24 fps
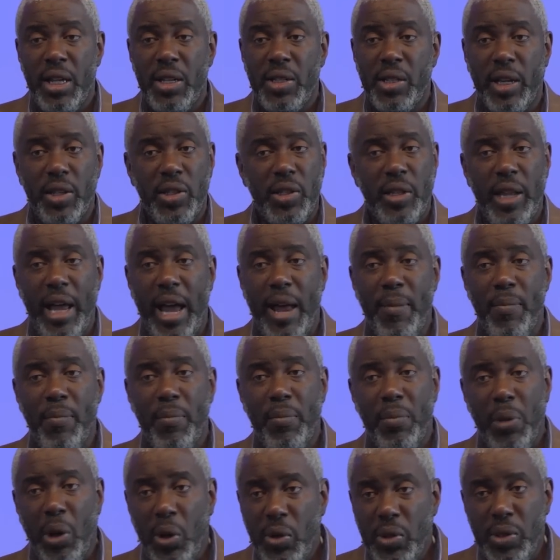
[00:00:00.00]
such that
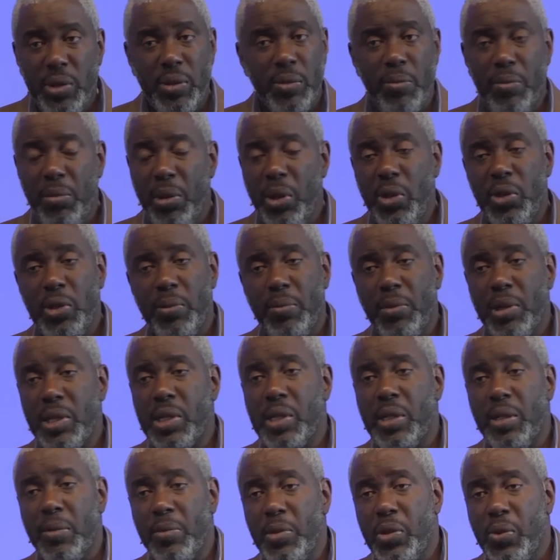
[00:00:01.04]
most, most
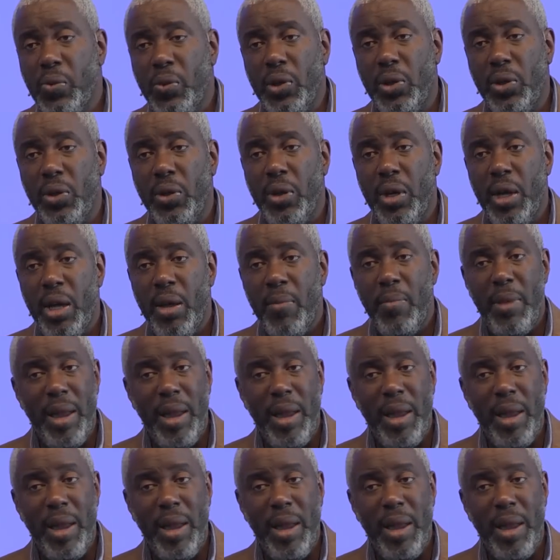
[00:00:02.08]
Muslims will